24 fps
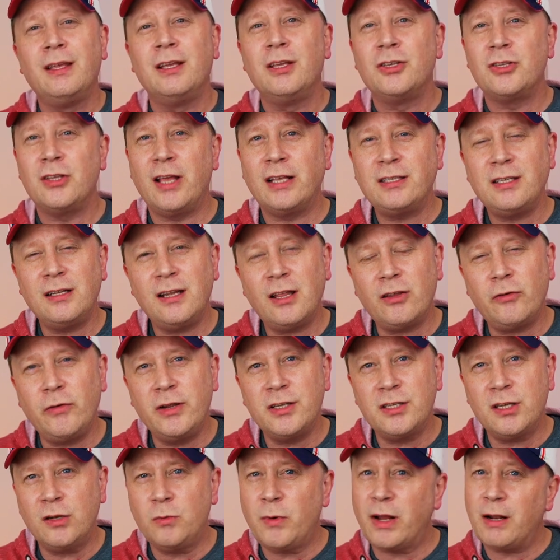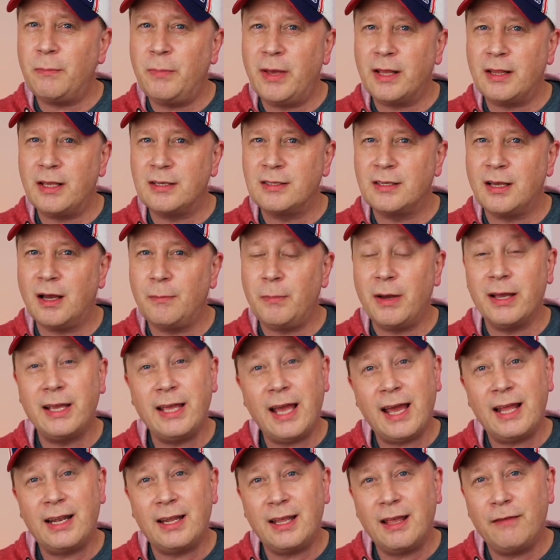So that's another reason you want to pick this up. Again,